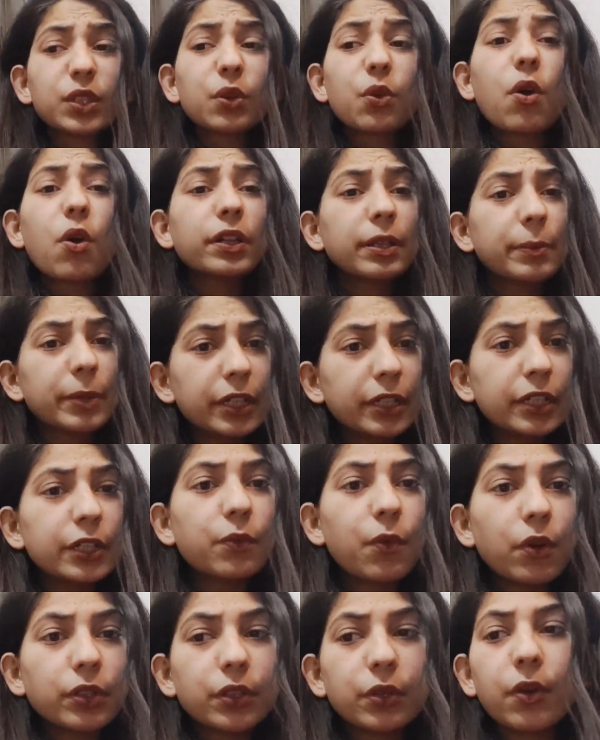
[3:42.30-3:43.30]
contaminated
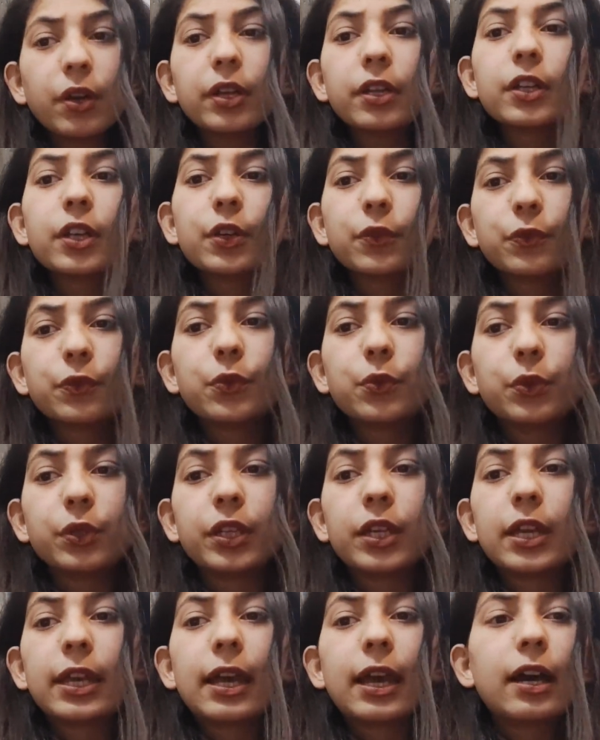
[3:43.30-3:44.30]
water or food,
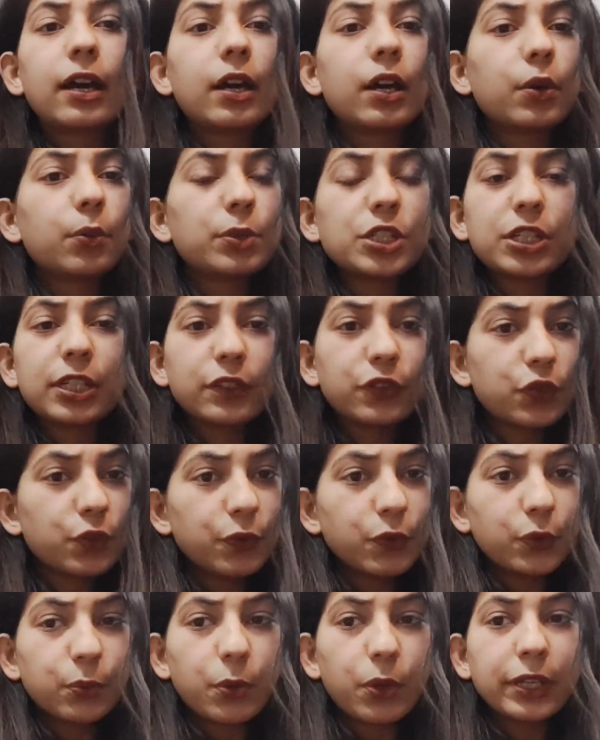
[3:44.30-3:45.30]
which leads to
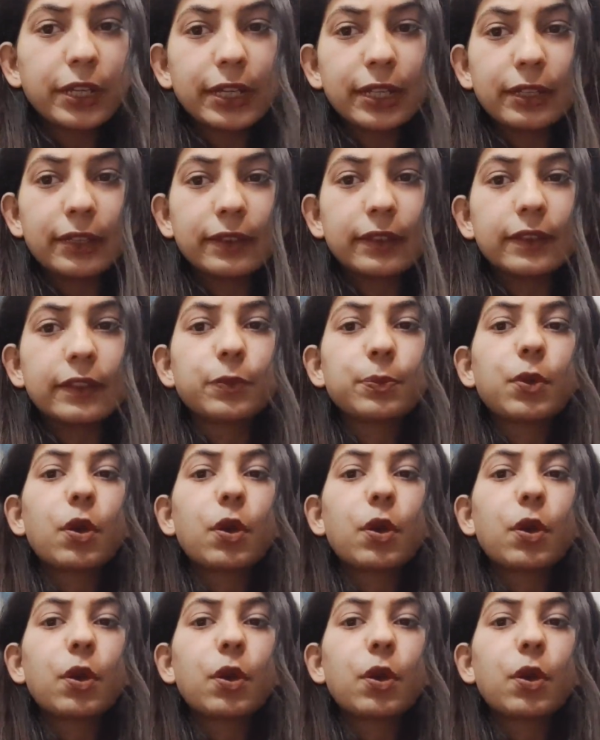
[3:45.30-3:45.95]
foodborne illnesses.